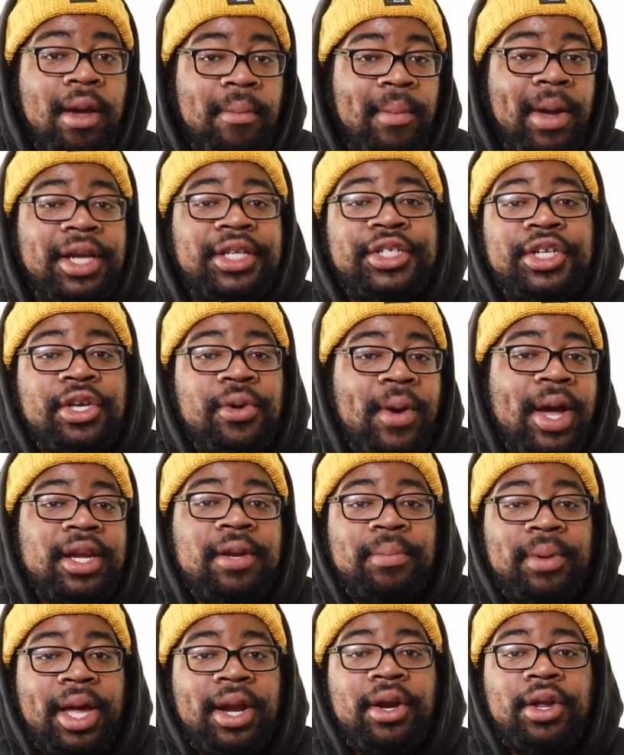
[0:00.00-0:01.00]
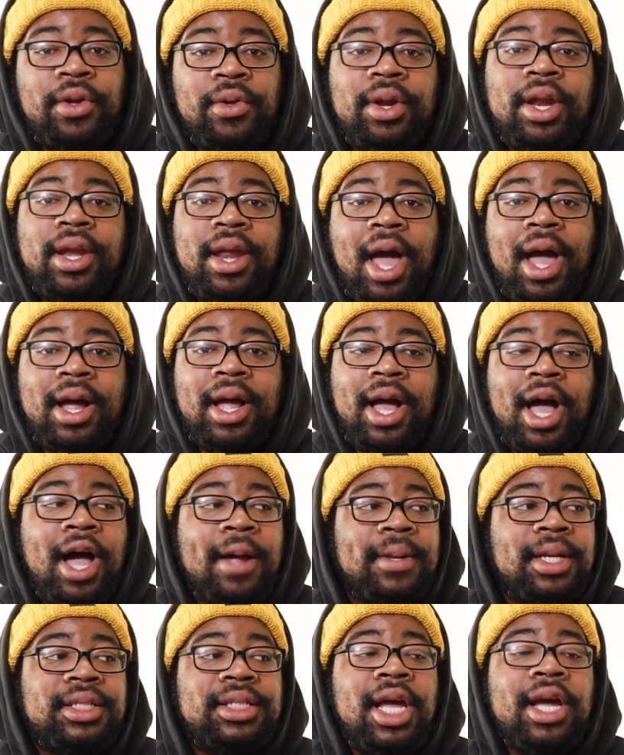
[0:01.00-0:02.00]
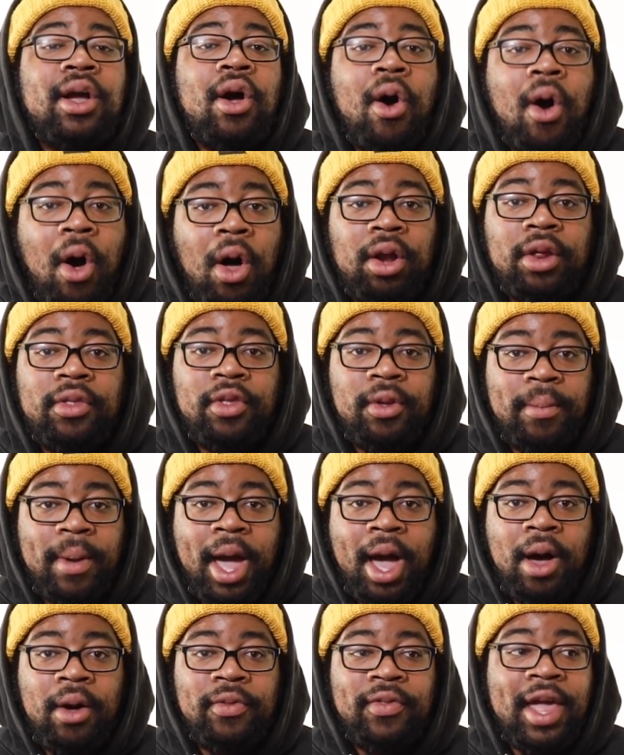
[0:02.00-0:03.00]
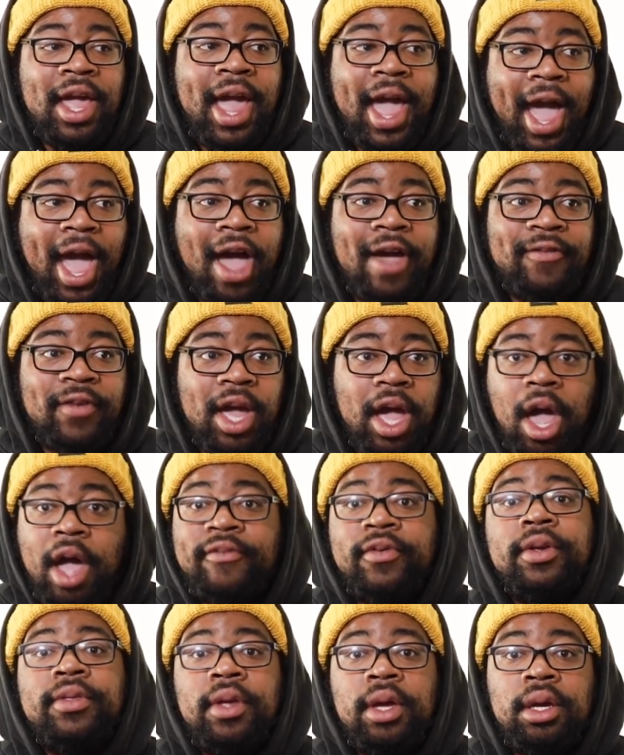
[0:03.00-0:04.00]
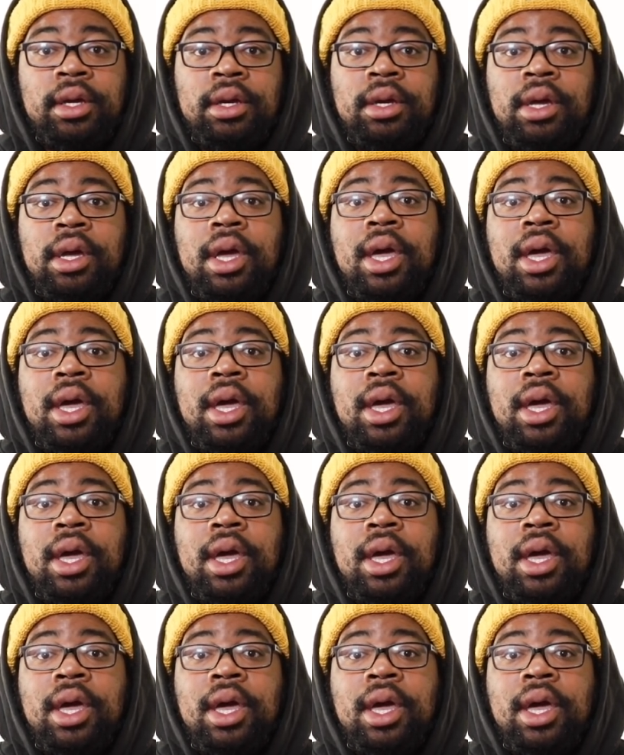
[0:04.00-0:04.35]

Make sure you head to bladerunion.com to check all of them out. They have everything.